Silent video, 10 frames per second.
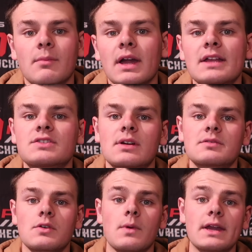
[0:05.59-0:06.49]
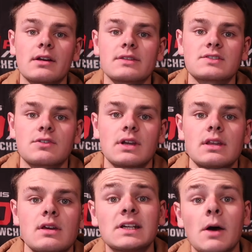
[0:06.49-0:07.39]
My Instagram is going to be right here on the
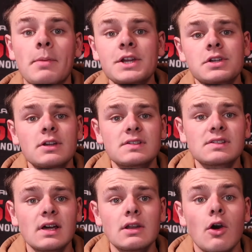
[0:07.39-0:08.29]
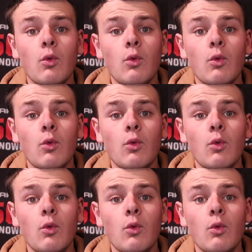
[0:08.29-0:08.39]
screen. Send a picture of your sled,